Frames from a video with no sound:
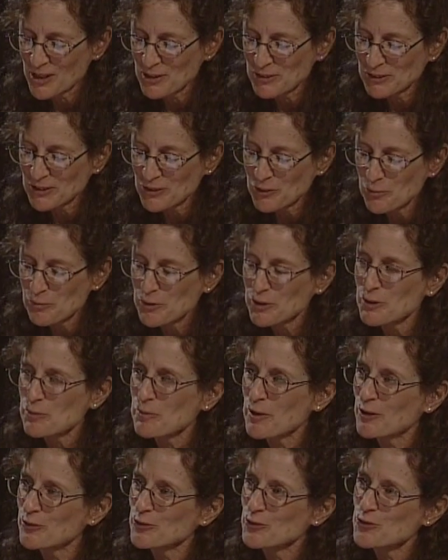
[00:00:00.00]
a little bit
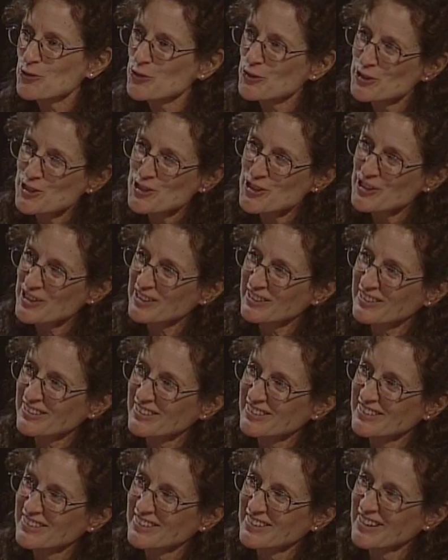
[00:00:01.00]
about nutrition
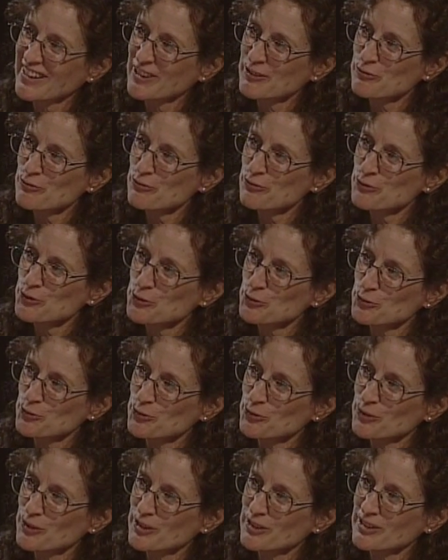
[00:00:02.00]
and
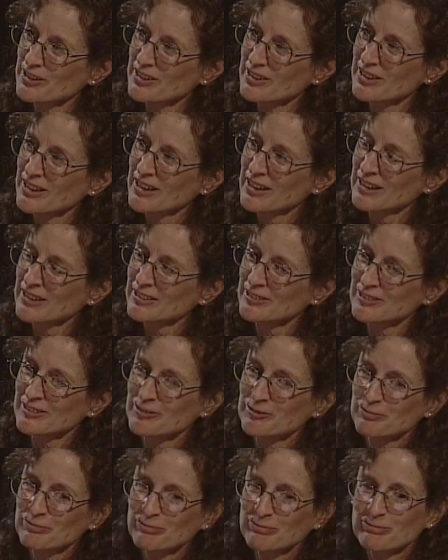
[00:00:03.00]
food and
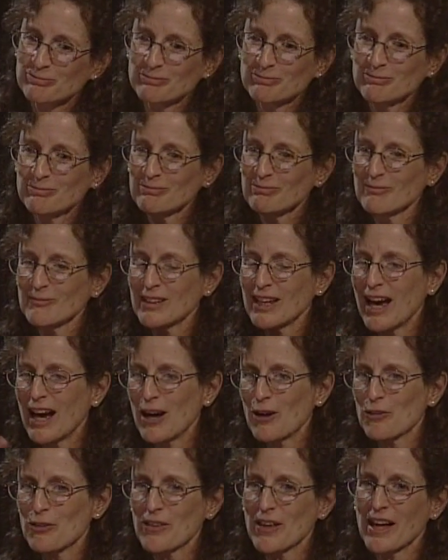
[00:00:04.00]

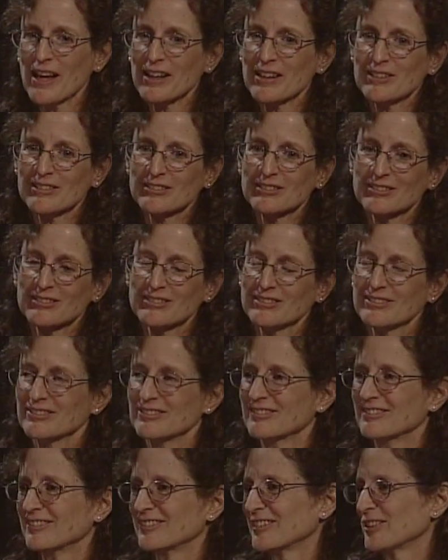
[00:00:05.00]
how that,
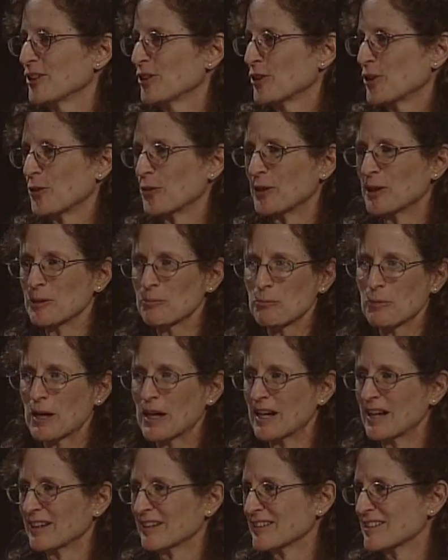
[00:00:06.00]

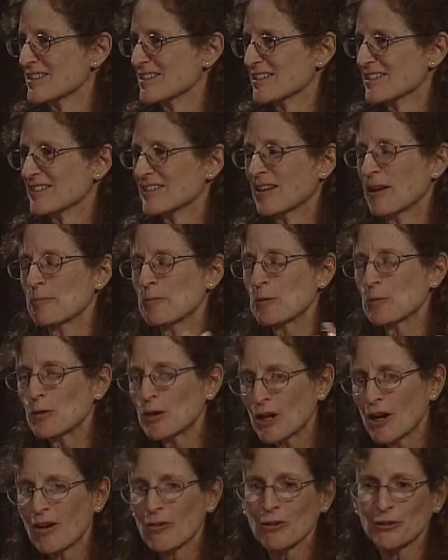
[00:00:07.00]
impacts. I mean, we
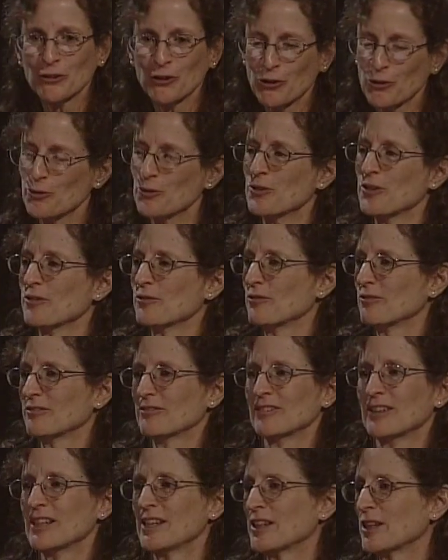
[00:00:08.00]
all know that
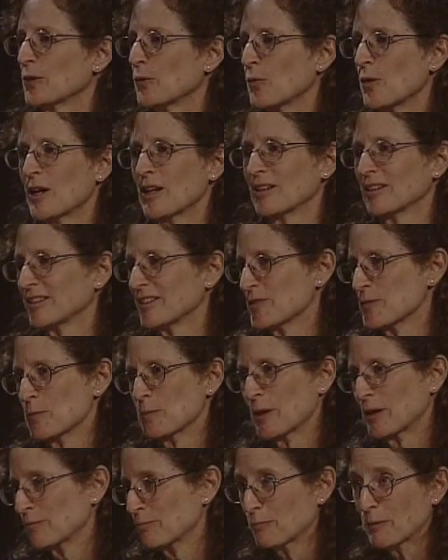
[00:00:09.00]
eating well is
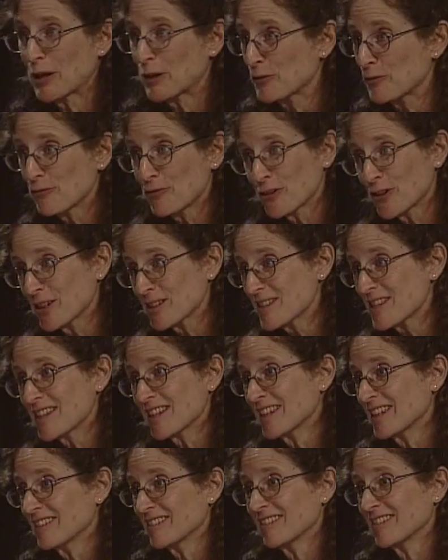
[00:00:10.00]
better for us
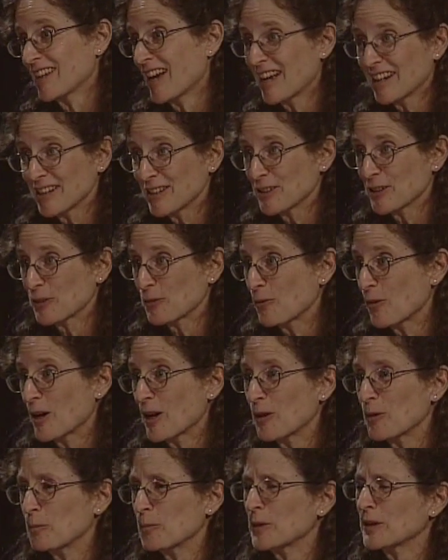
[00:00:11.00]
than not eating
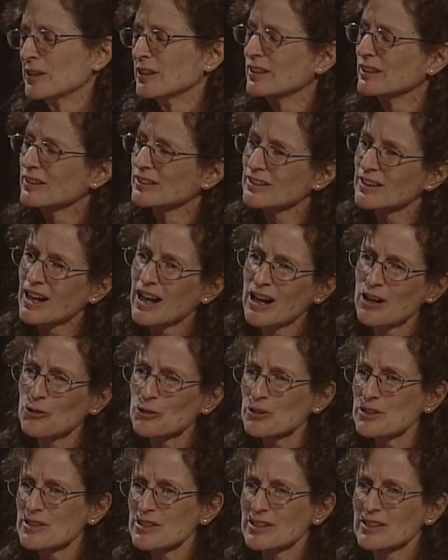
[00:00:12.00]
well, but how
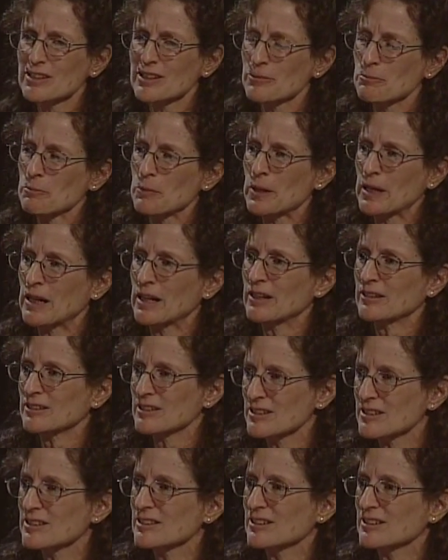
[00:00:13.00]
does it impact?